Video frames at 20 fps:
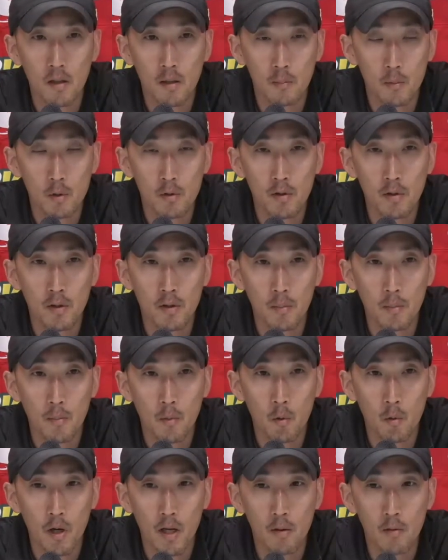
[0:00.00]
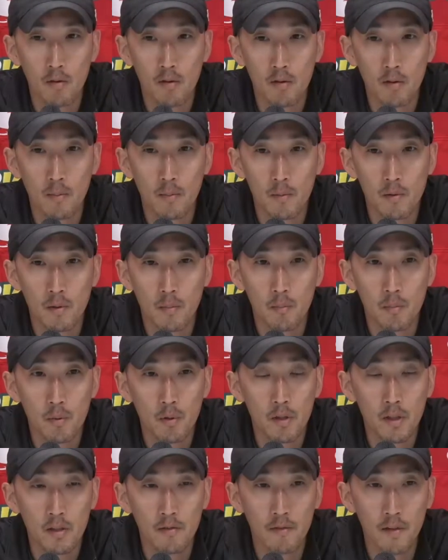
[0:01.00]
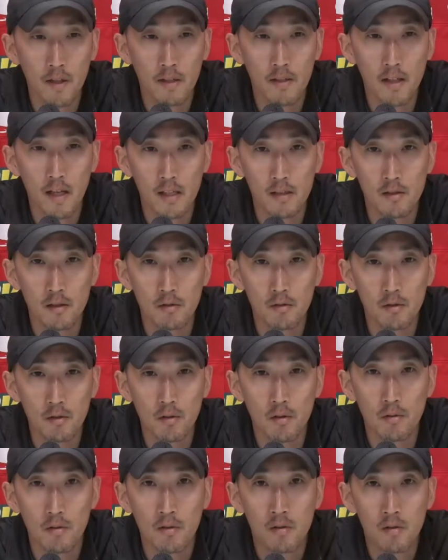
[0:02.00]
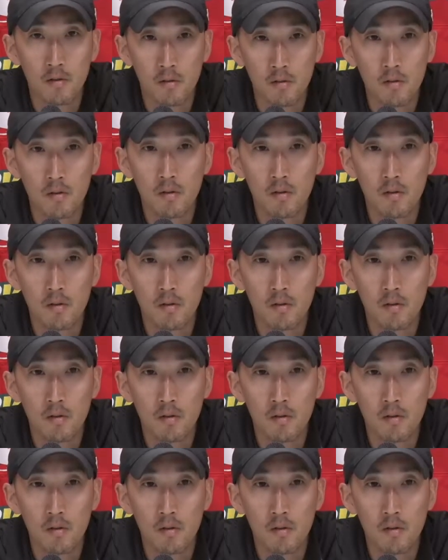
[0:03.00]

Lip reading: you can come away with some pretty fantastic results.